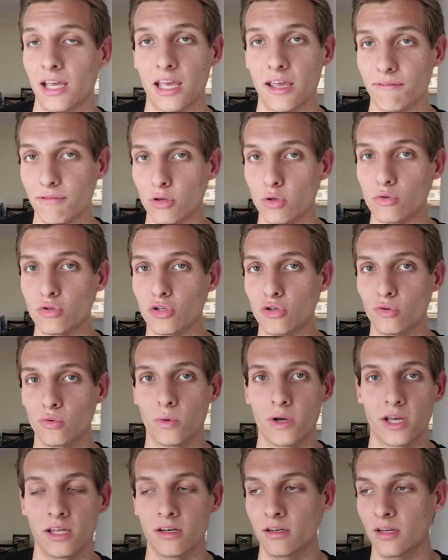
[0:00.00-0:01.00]
if you do
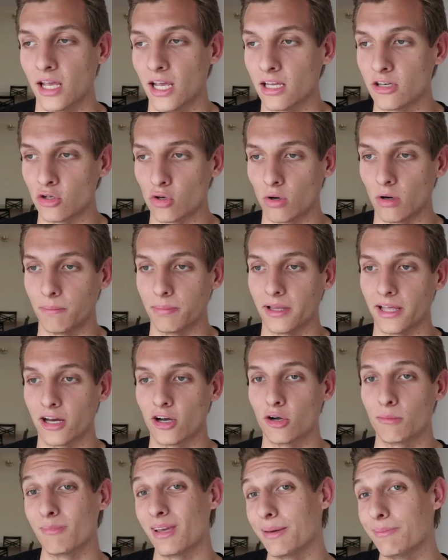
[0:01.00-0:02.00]
win and you're a
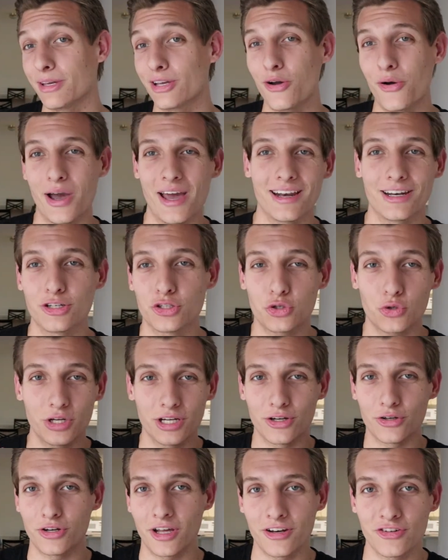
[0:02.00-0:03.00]
player, maybe go ahead and
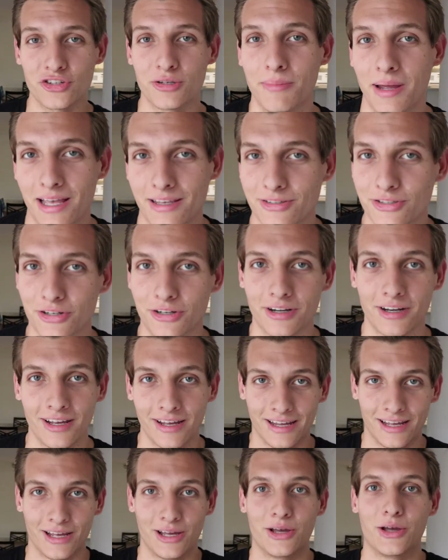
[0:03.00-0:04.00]
treat your dungeon master.
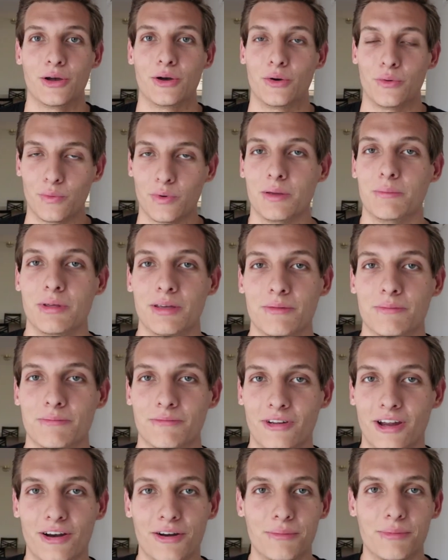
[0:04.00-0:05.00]
We'd be
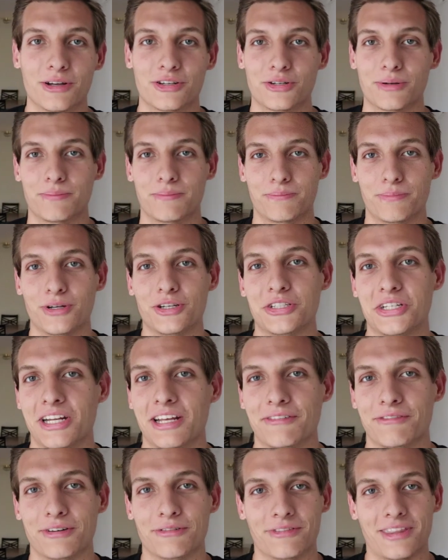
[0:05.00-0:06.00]
very much
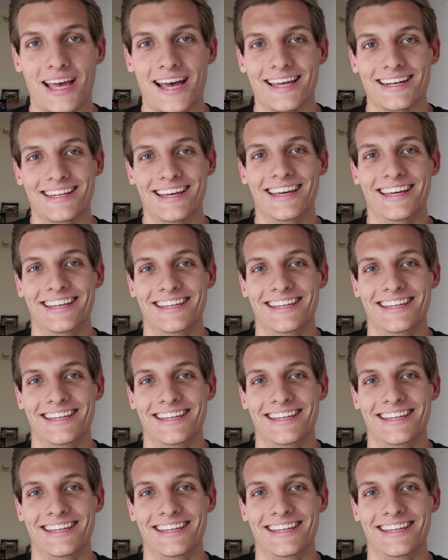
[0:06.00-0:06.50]
appreciative of that.